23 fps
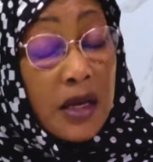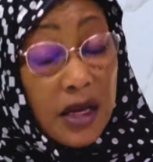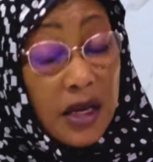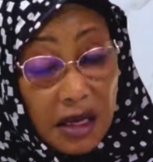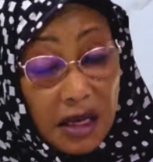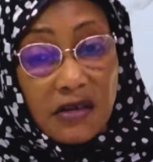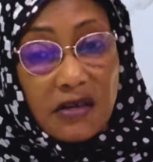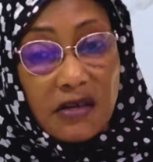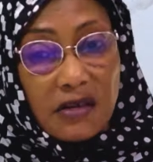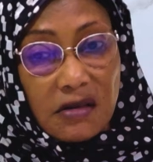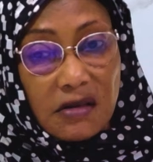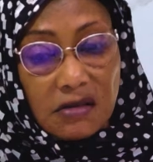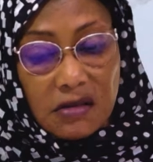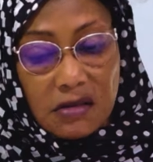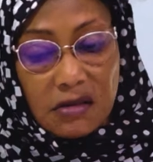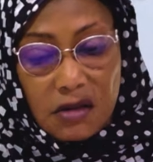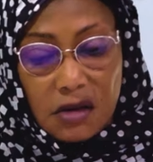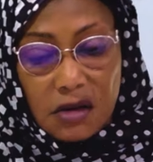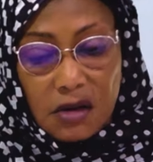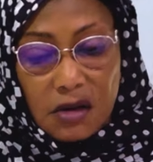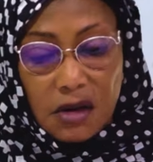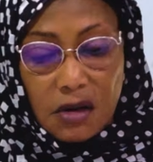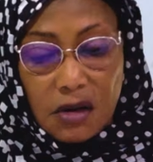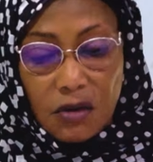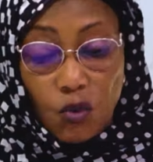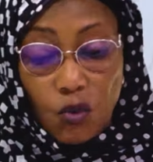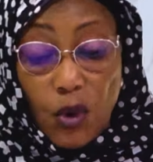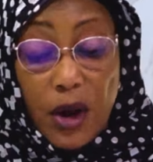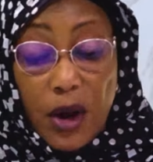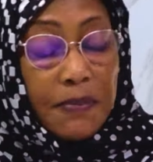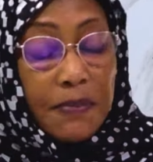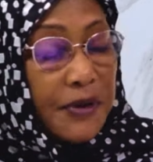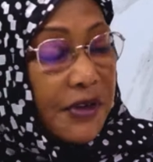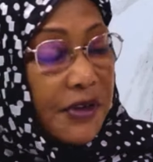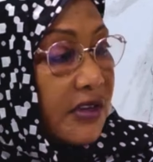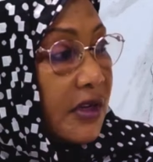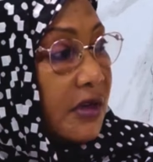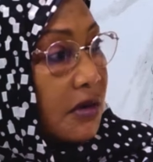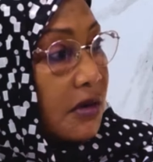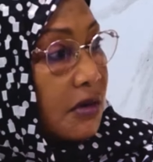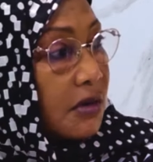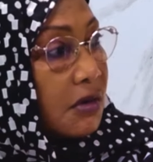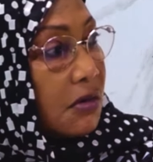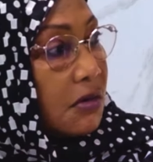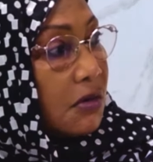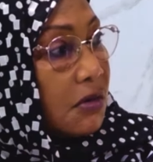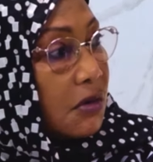Yes, 1%